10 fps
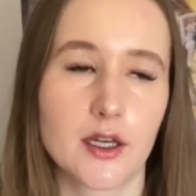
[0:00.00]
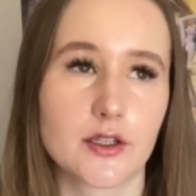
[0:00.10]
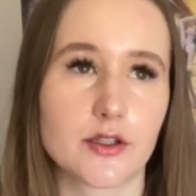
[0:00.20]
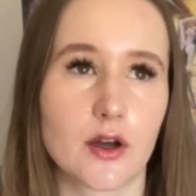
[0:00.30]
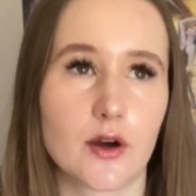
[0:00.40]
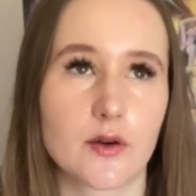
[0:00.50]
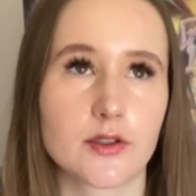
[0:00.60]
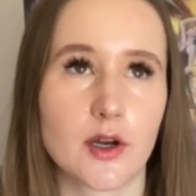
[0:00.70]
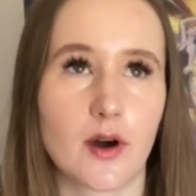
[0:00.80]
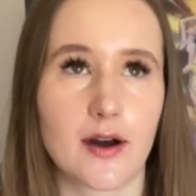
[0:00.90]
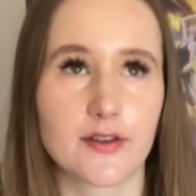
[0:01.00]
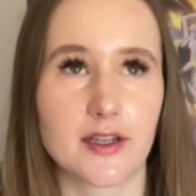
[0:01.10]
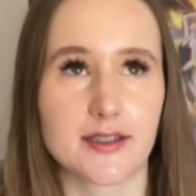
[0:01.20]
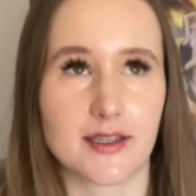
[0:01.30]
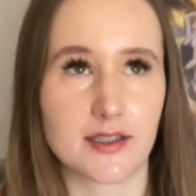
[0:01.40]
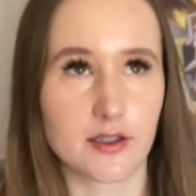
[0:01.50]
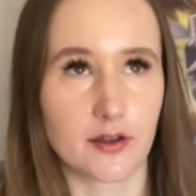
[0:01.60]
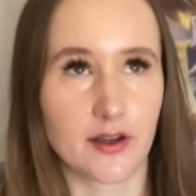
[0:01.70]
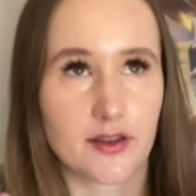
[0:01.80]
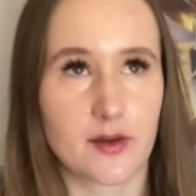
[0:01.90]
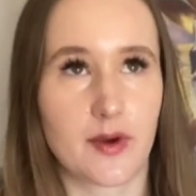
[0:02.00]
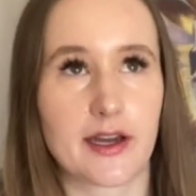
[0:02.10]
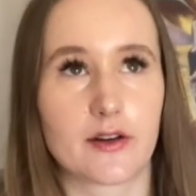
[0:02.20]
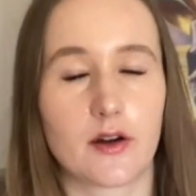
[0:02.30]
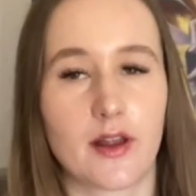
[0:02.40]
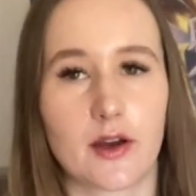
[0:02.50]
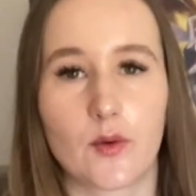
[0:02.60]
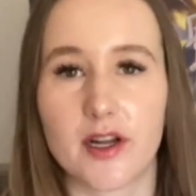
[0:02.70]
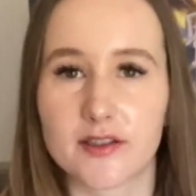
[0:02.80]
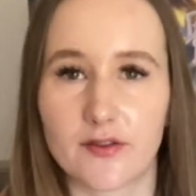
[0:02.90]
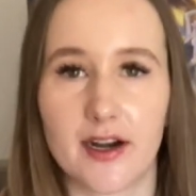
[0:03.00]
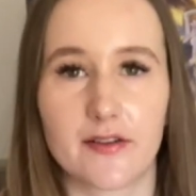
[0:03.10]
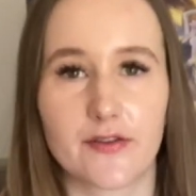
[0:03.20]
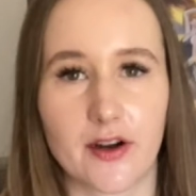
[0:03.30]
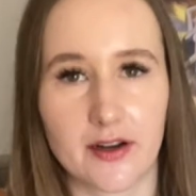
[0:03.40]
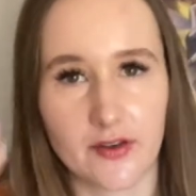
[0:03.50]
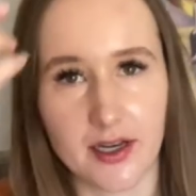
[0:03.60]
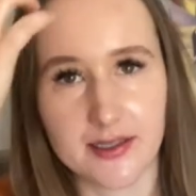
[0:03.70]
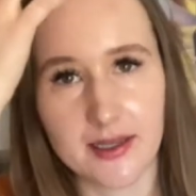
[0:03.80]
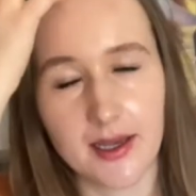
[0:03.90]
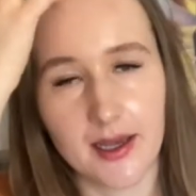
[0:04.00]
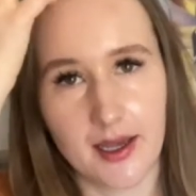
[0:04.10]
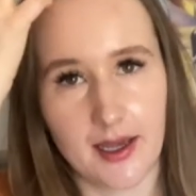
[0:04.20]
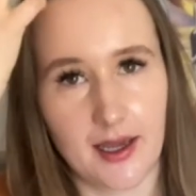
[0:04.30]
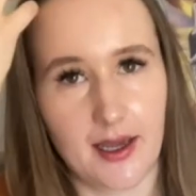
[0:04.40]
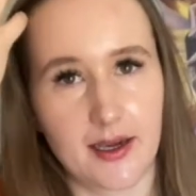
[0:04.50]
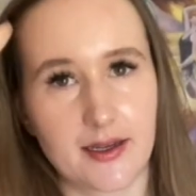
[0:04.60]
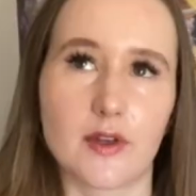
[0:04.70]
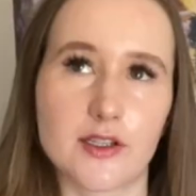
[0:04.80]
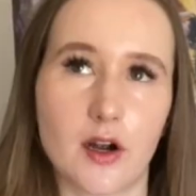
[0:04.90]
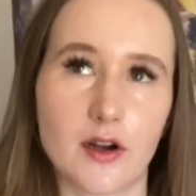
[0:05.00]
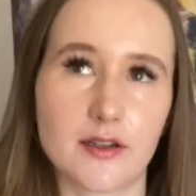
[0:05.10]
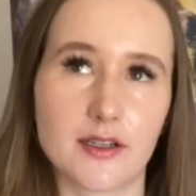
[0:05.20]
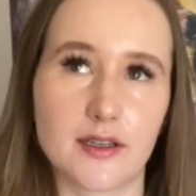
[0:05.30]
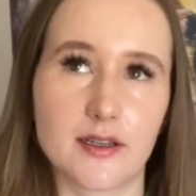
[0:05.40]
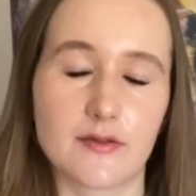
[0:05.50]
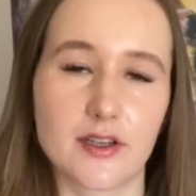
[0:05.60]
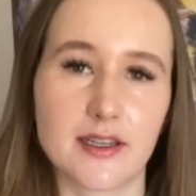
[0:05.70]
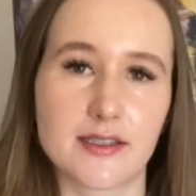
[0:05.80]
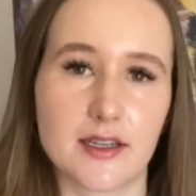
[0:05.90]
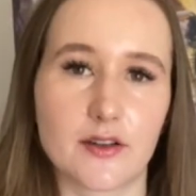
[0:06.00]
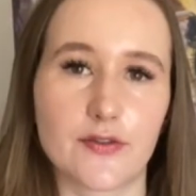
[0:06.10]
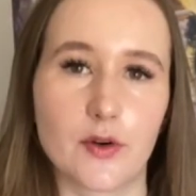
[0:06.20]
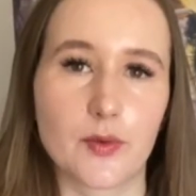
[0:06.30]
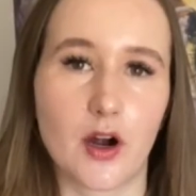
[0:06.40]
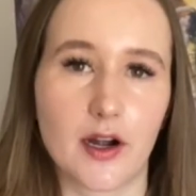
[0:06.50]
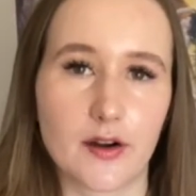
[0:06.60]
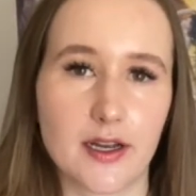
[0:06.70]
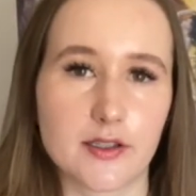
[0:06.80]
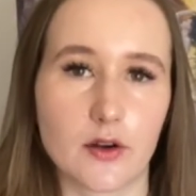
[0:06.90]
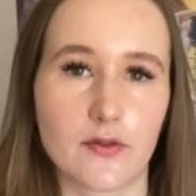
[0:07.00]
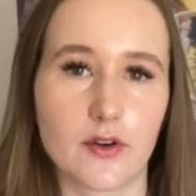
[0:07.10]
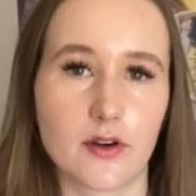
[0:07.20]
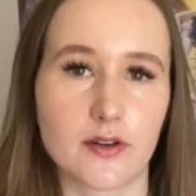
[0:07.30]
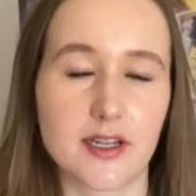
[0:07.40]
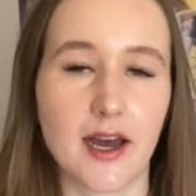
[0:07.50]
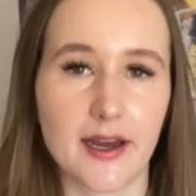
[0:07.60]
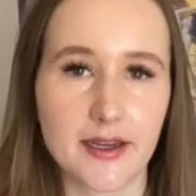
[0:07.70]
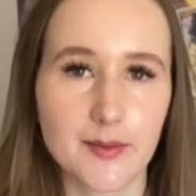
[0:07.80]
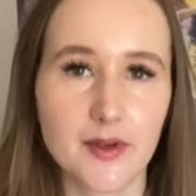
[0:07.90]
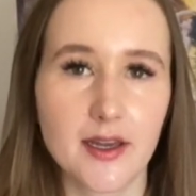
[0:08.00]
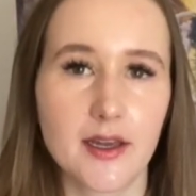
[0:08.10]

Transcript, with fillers: So, so often it's easy to look at the micro, like what's right in front of us, and it's hard to really see the full progress over time.